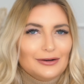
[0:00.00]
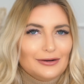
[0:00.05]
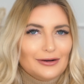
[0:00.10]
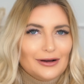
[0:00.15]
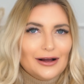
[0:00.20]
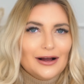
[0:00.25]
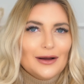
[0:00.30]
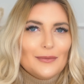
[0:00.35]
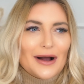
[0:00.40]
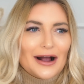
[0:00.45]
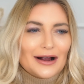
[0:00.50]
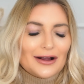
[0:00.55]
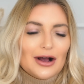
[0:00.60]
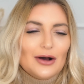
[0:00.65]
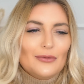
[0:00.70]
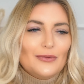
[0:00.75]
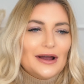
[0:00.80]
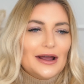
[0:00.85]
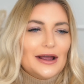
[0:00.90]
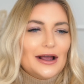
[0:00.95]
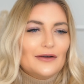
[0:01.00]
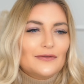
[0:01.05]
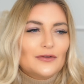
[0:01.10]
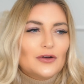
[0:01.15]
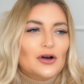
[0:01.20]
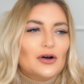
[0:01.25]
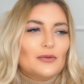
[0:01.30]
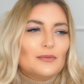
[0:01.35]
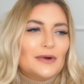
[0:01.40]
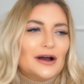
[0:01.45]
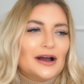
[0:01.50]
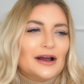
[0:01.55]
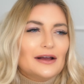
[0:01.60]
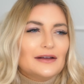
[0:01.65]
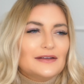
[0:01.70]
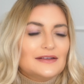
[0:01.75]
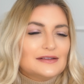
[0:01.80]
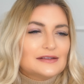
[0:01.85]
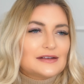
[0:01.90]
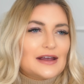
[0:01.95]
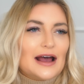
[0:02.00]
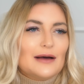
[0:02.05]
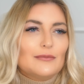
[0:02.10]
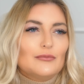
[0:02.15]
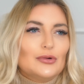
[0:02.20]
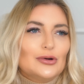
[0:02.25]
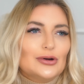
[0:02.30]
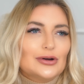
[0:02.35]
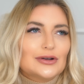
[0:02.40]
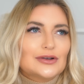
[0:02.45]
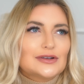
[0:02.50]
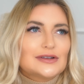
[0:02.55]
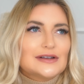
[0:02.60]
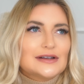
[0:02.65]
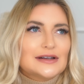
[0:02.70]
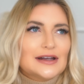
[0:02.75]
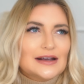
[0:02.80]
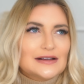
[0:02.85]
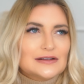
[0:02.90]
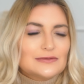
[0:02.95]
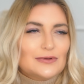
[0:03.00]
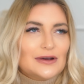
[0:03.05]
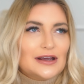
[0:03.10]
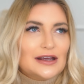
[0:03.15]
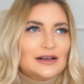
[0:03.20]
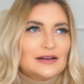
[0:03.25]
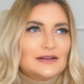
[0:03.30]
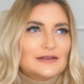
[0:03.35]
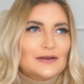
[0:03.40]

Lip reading: I can't wait. I've got my scan booked next week,